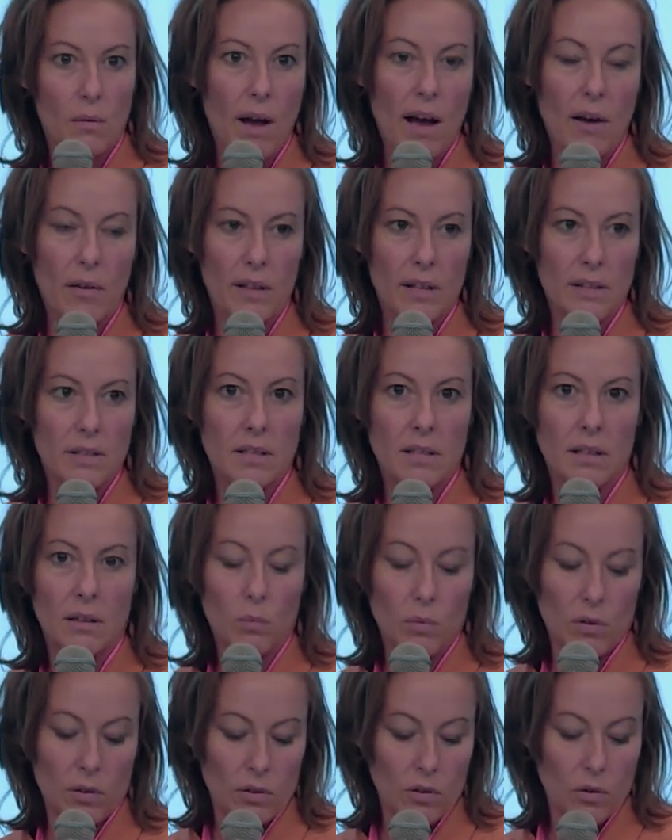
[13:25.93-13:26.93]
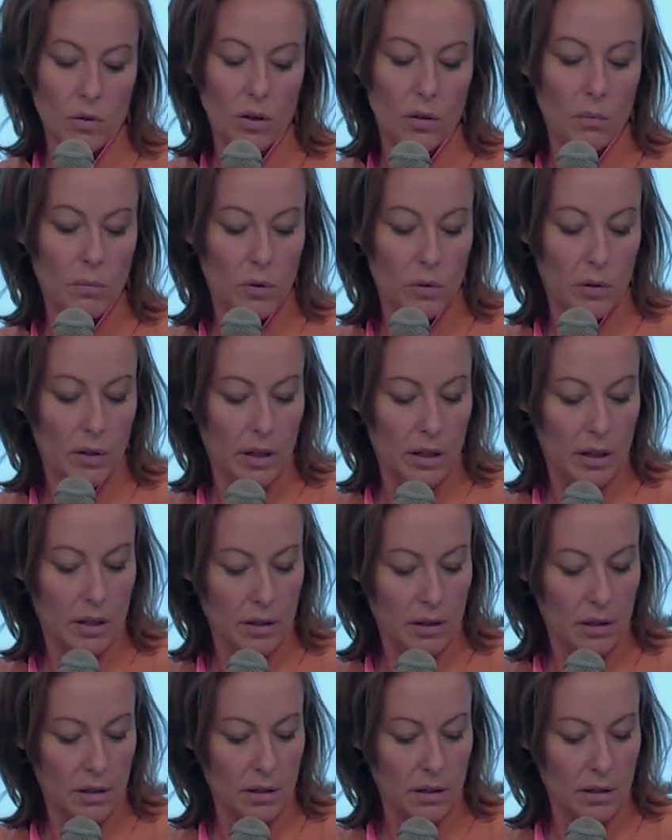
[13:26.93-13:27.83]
how that's done within your community.